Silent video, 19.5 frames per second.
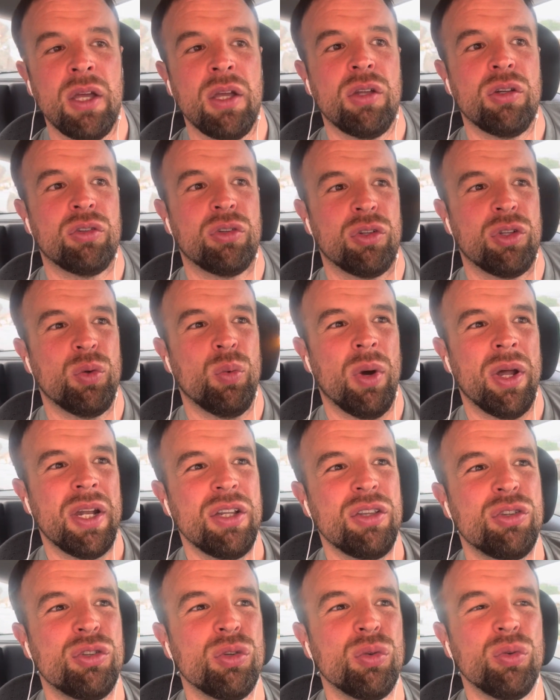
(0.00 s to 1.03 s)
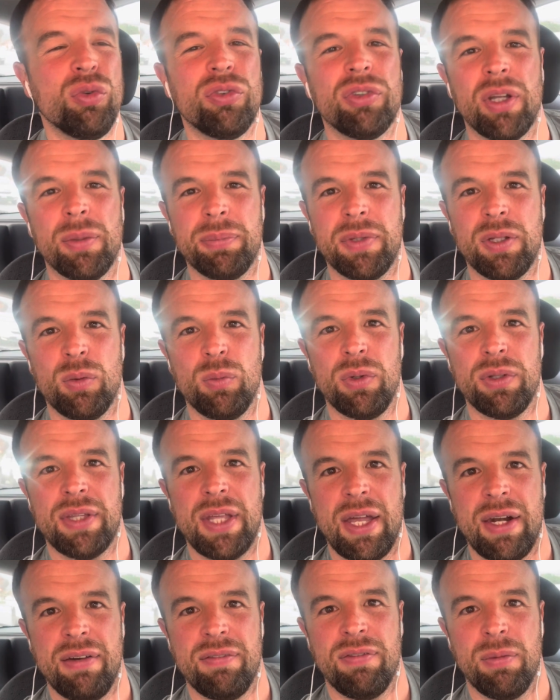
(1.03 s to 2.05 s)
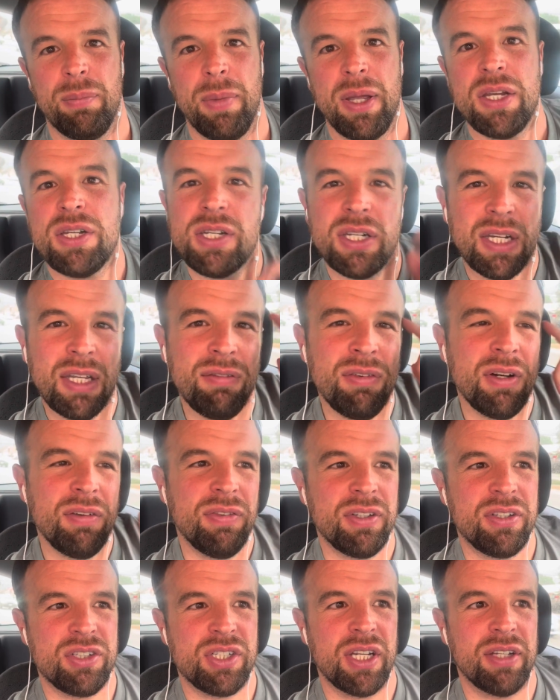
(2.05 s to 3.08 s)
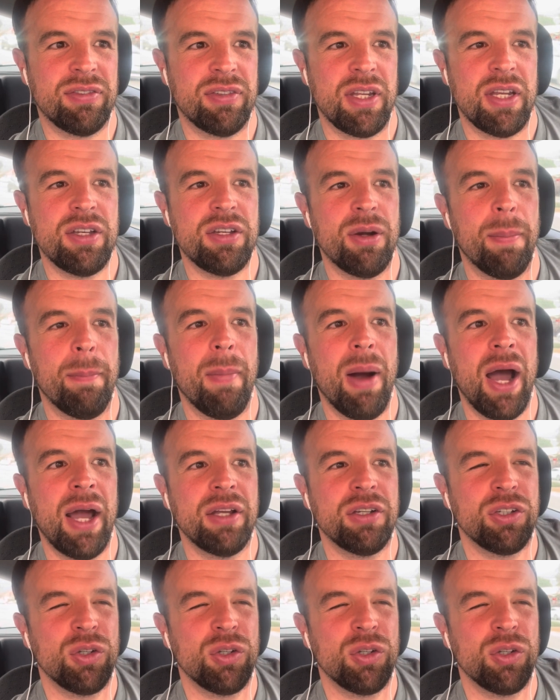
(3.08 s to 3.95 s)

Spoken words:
So you want to do something with that information, even if it's just in your mind.